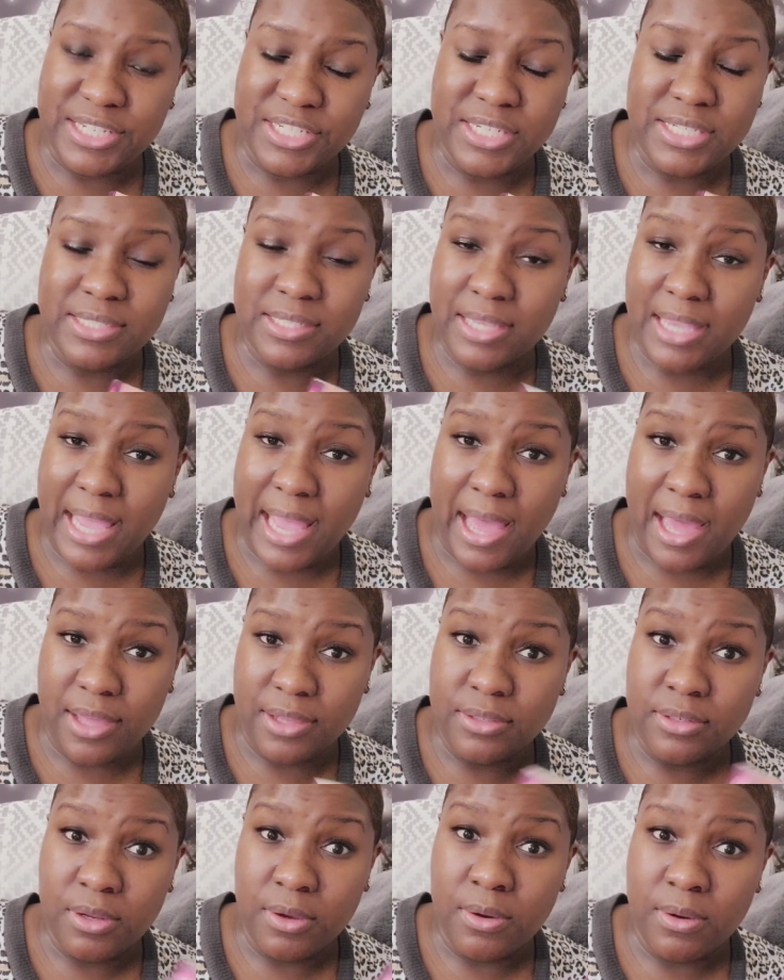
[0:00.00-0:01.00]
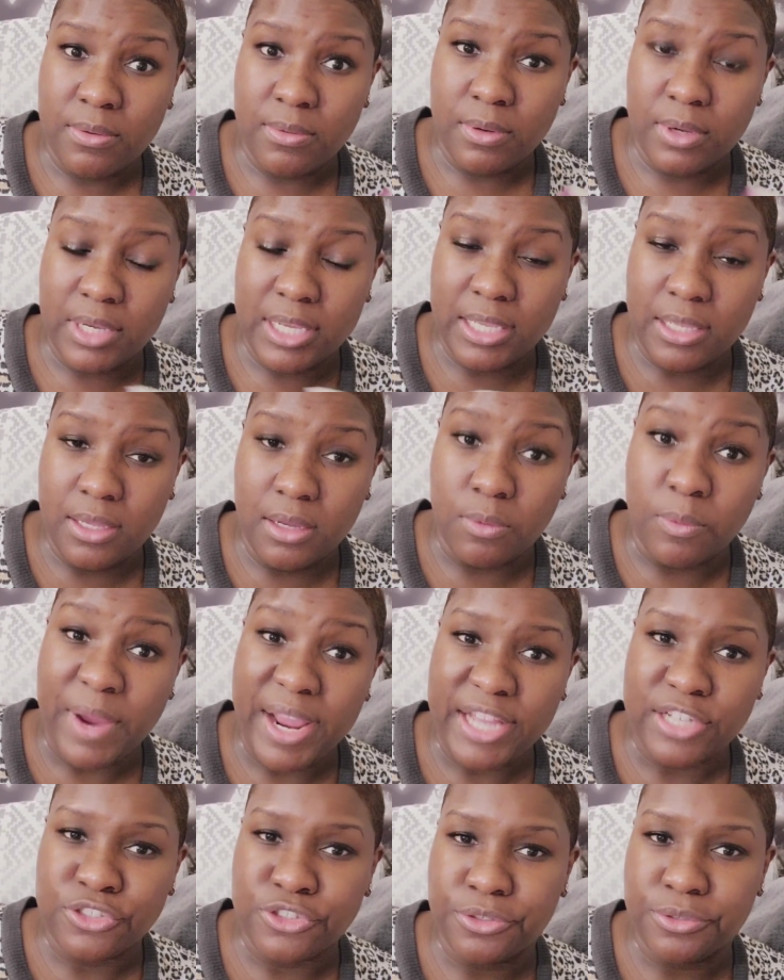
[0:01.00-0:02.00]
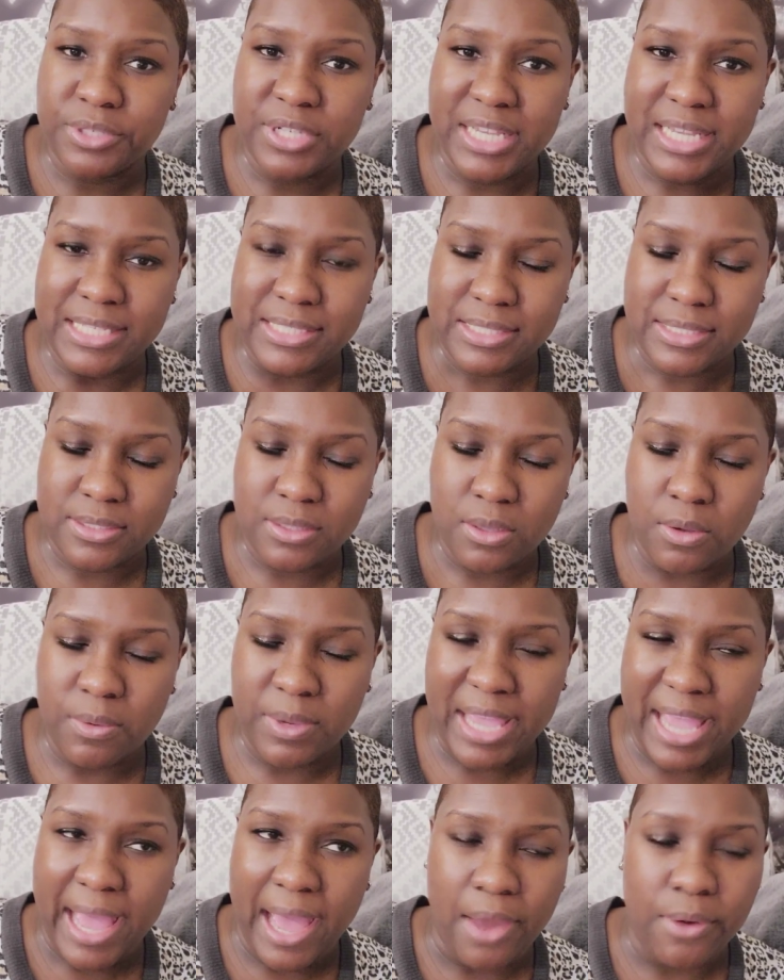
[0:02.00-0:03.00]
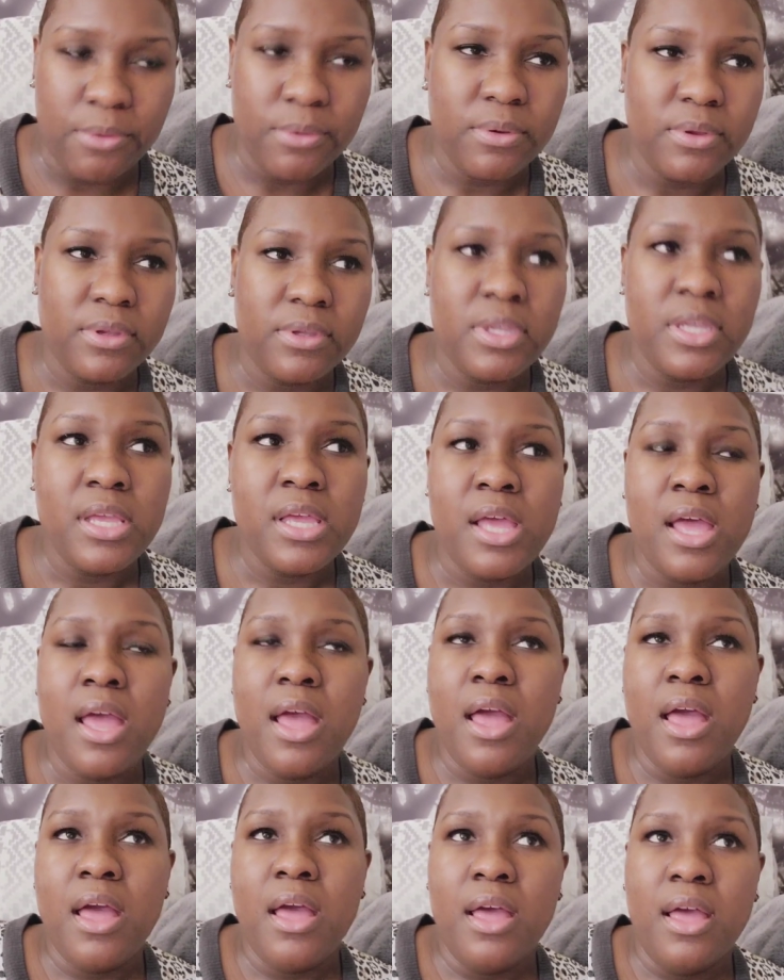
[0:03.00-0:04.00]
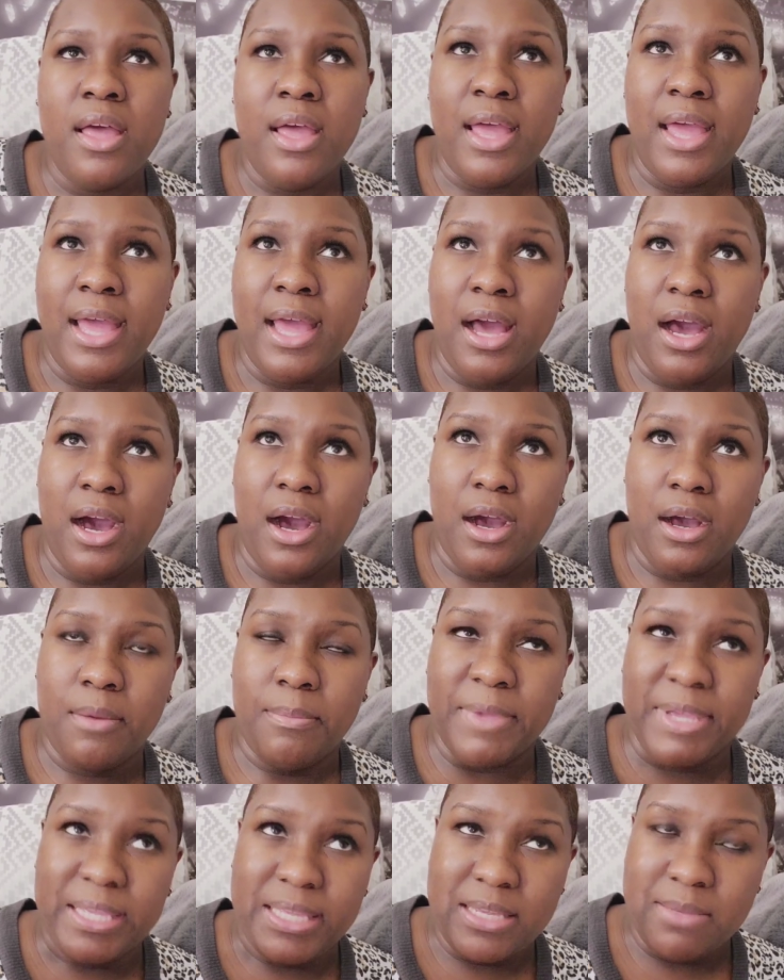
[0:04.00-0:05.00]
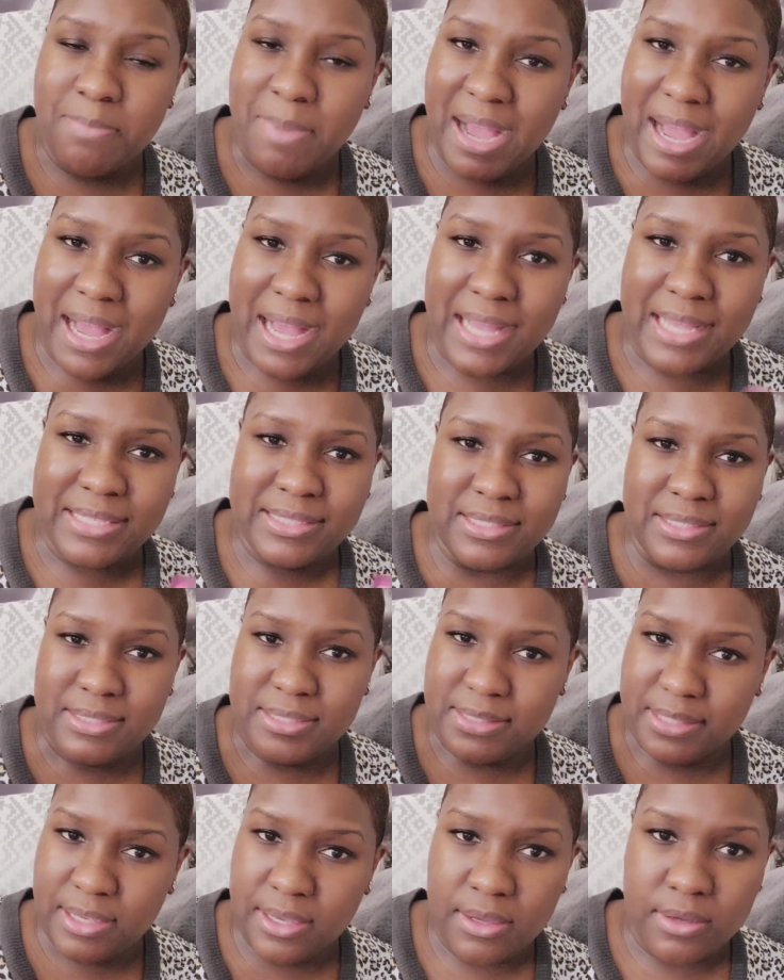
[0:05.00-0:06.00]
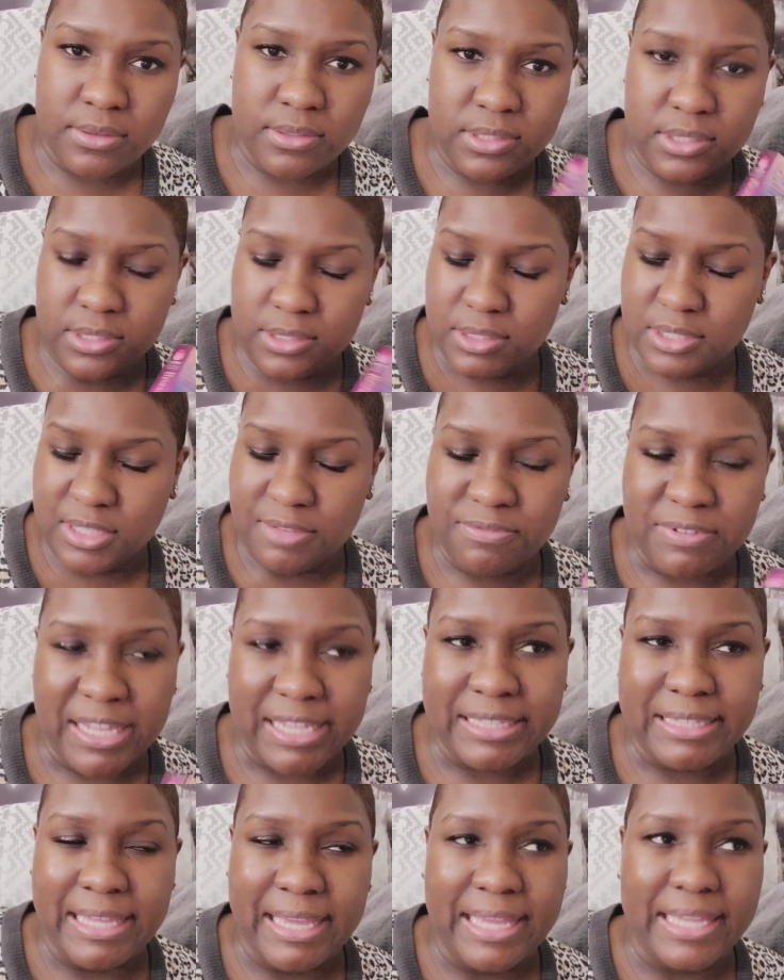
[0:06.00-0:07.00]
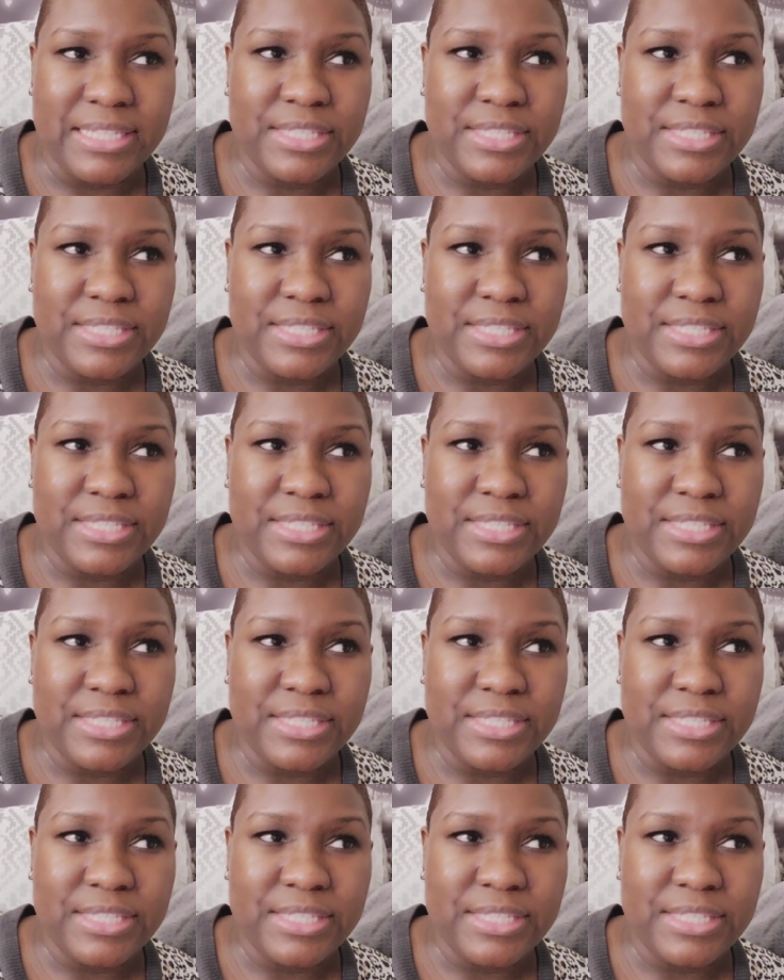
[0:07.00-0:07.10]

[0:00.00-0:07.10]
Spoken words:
He's a rancher. He has his own cattle. And he buys and sells and stuff like that.